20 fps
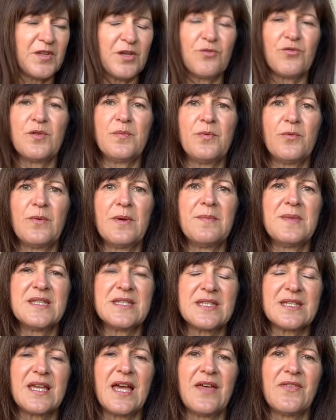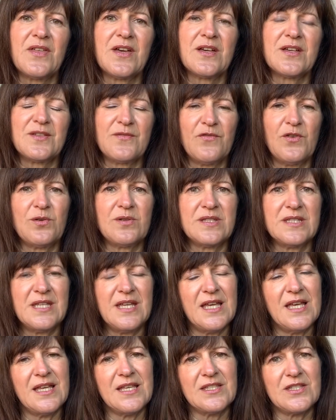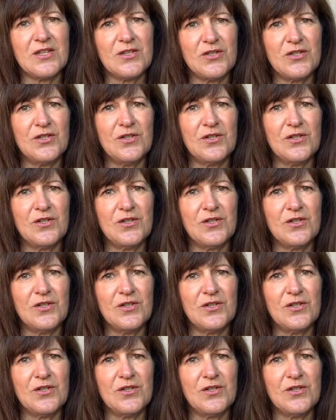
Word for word: group of women together, volunteers,